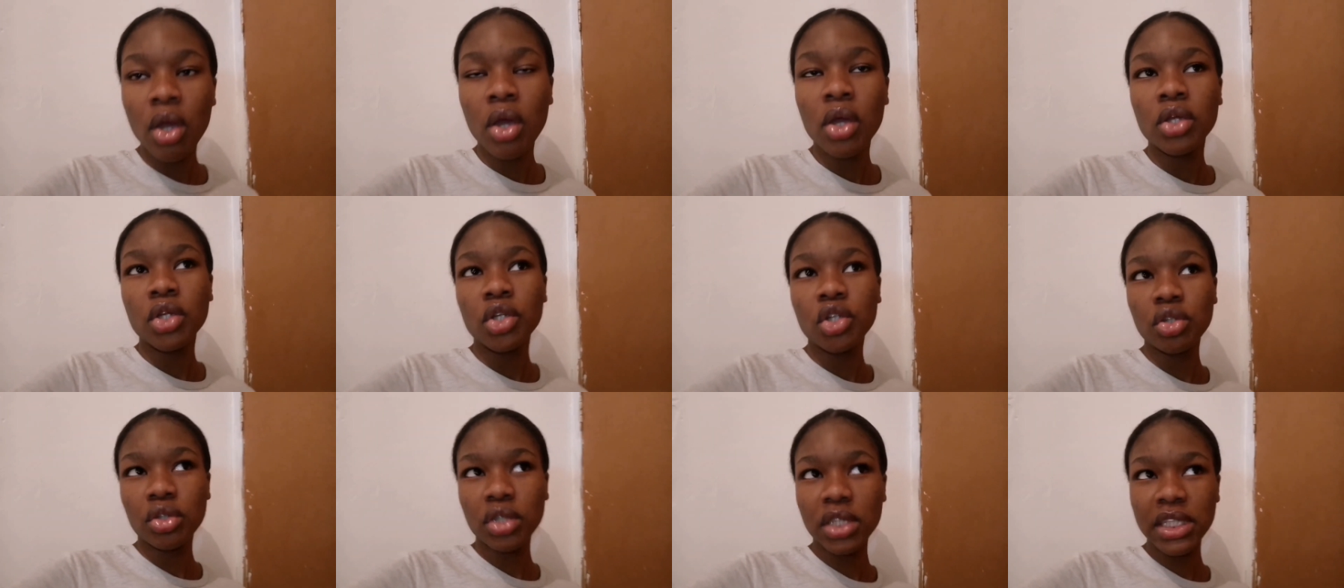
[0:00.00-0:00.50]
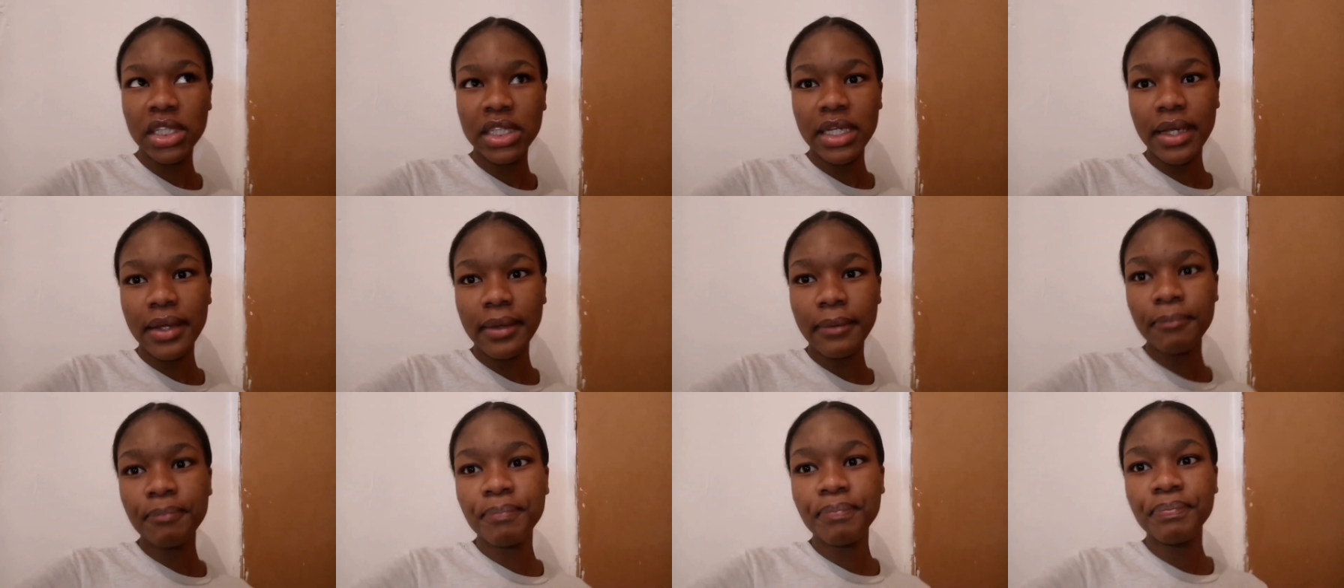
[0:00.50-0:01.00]
tuesday
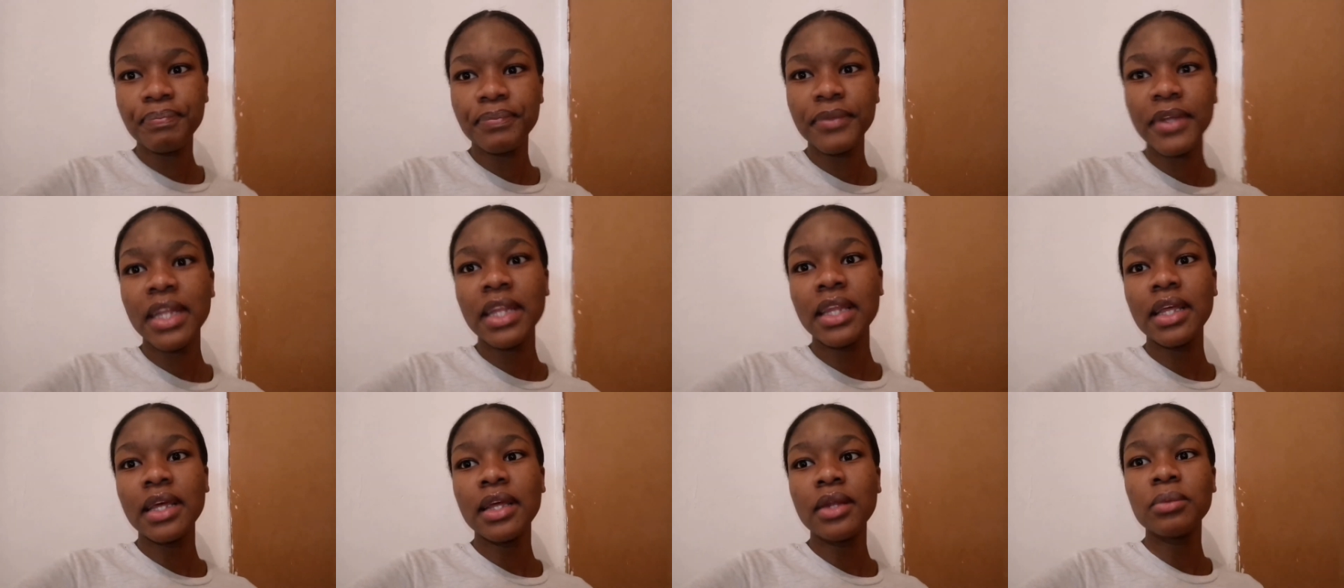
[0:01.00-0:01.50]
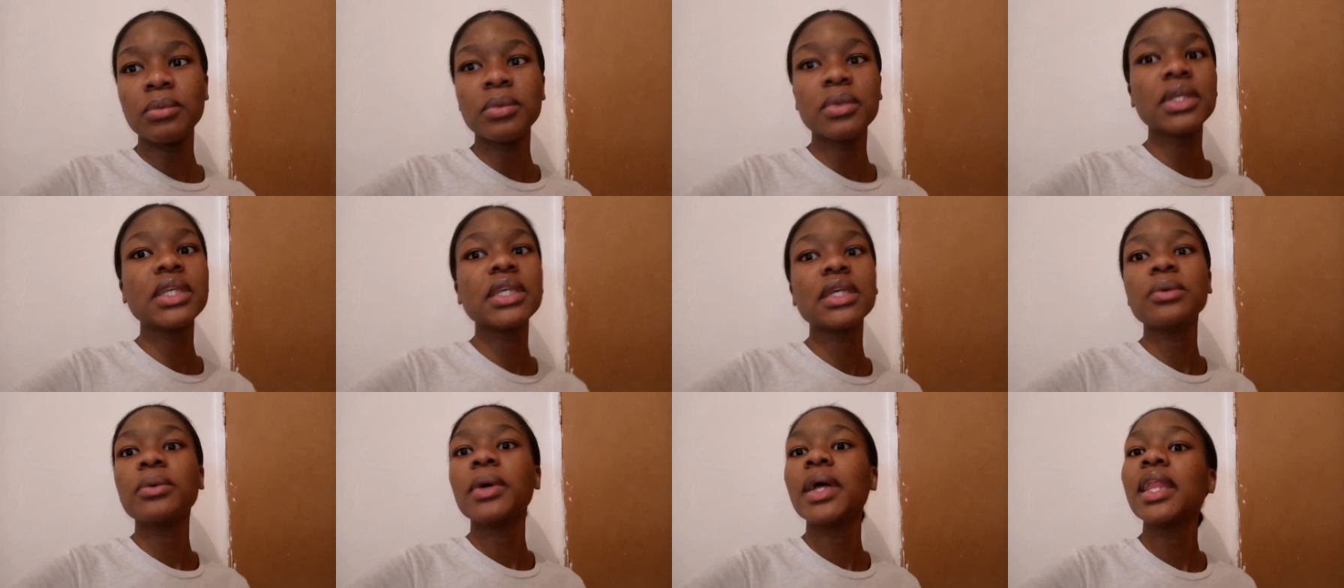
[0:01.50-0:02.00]
and then we'll
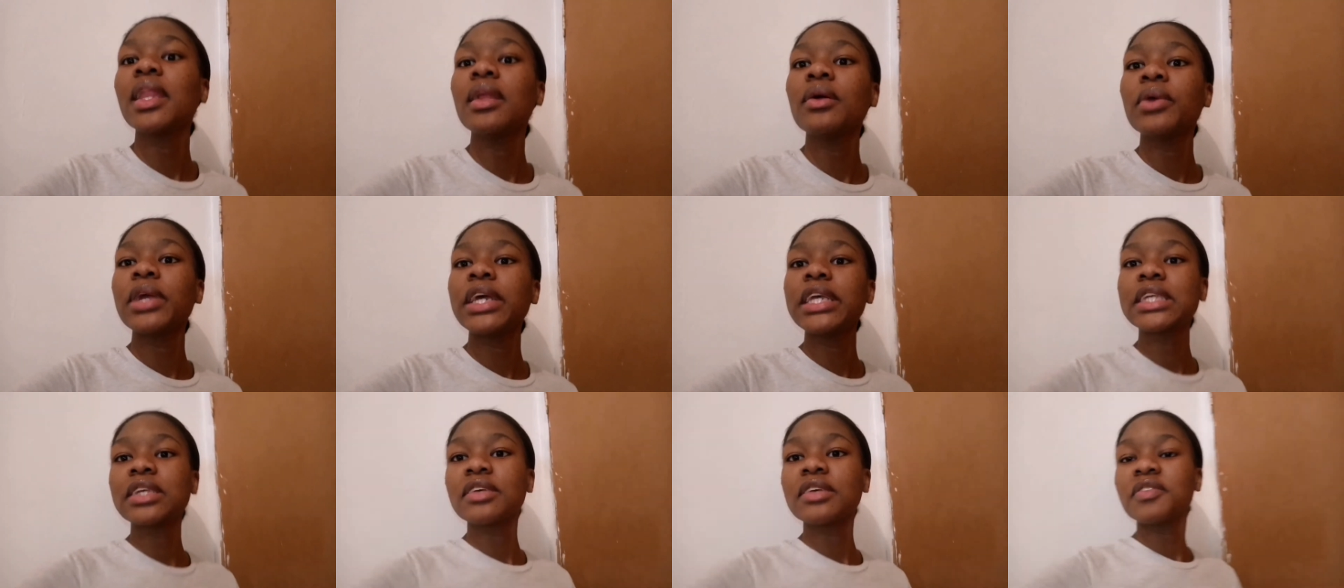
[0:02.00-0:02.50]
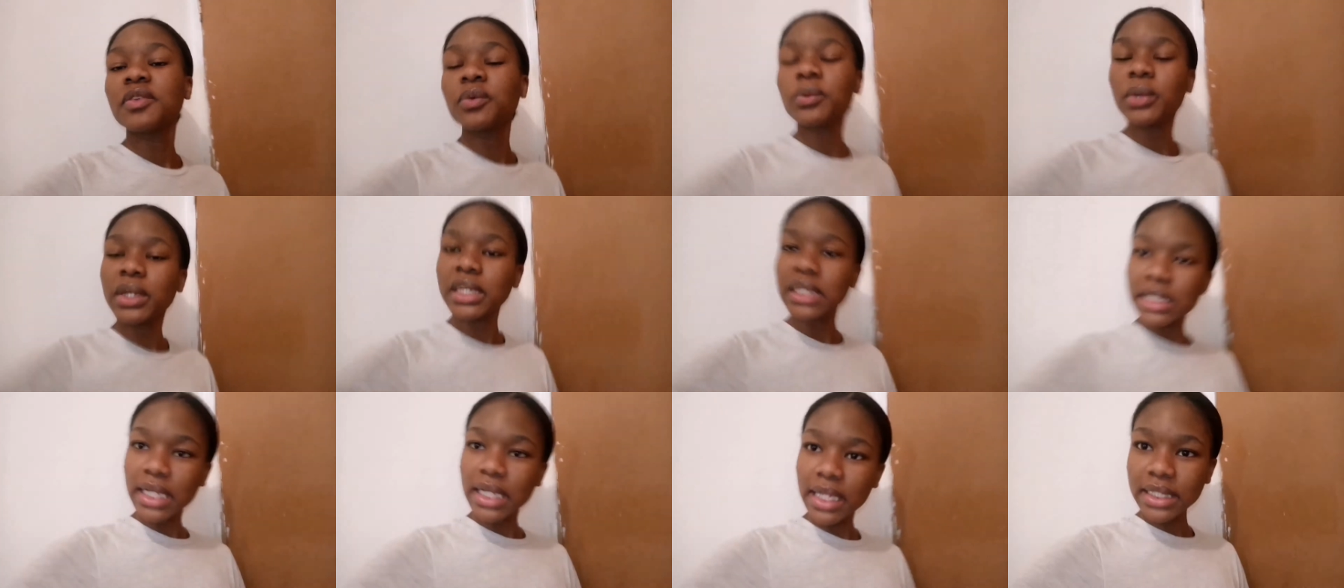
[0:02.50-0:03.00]
see where the rest of the week
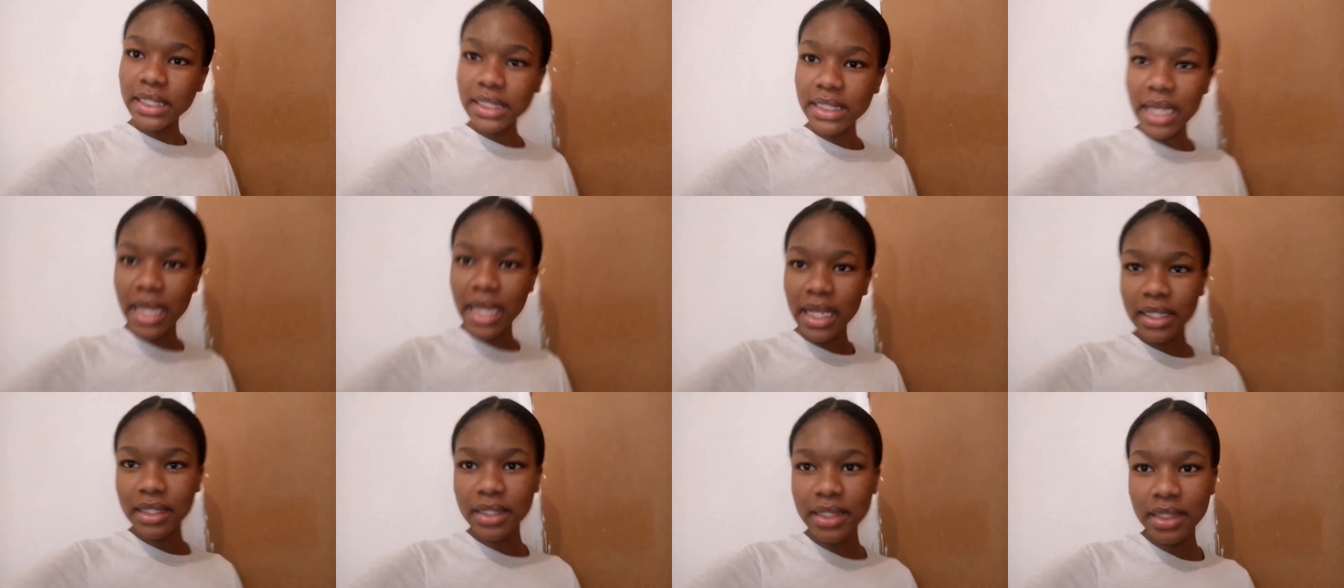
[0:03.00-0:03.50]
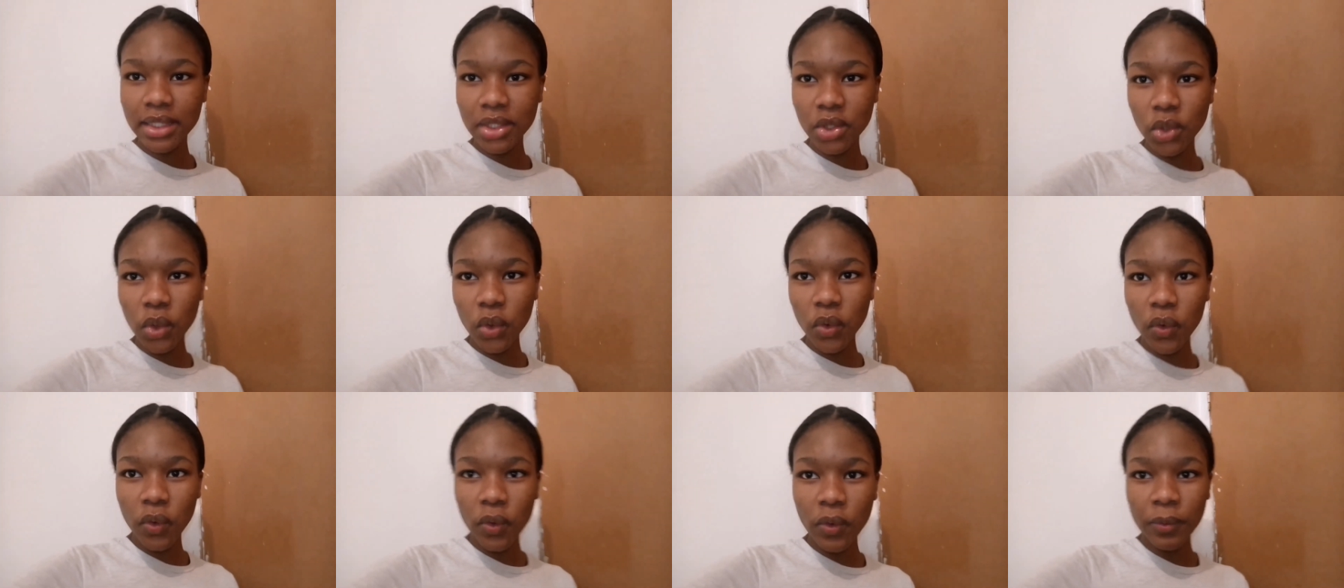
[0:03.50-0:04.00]
takes us
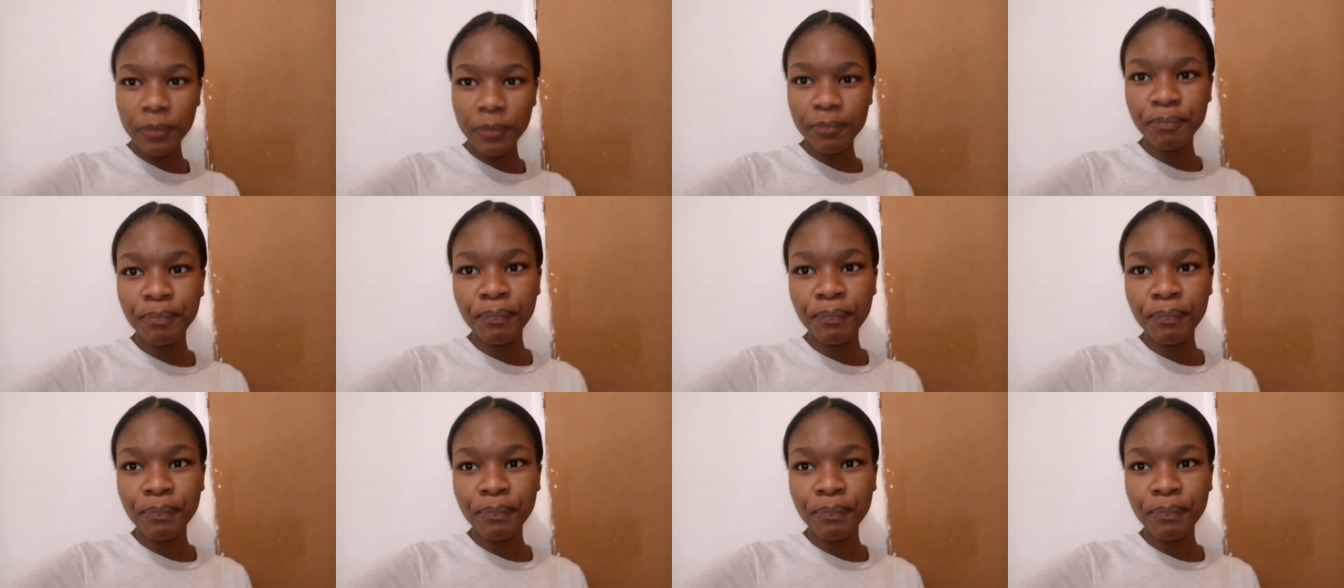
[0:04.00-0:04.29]
so